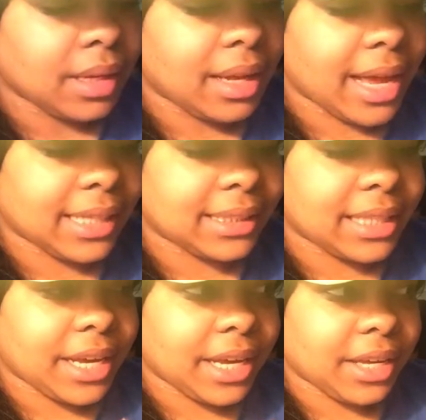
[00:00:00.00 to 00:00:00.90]
Like,
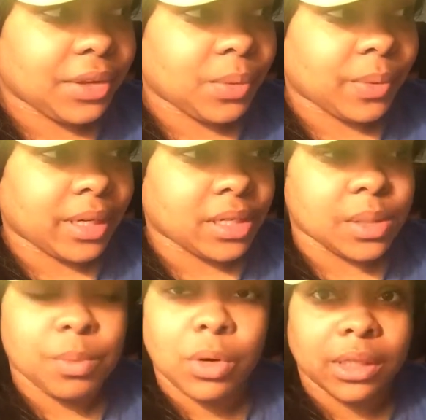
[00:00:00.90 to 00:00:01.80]
say you into
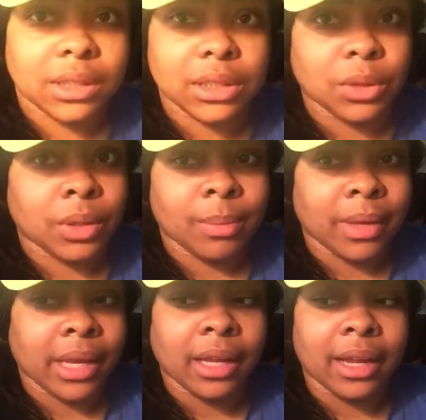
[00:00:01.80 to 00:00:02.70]
sports. You could
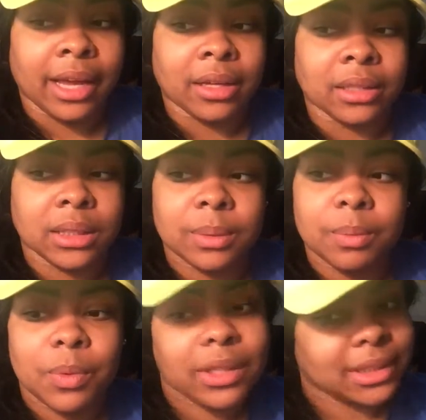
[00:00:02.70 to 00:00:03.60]
be like a
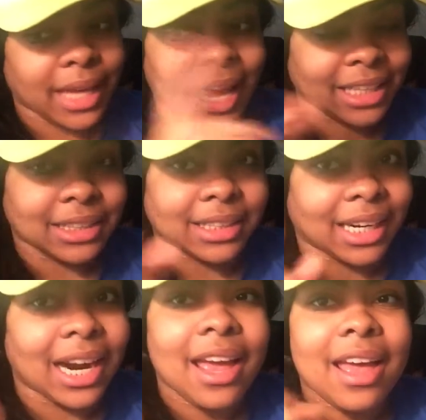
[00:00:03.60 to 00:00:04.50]
sportscaster.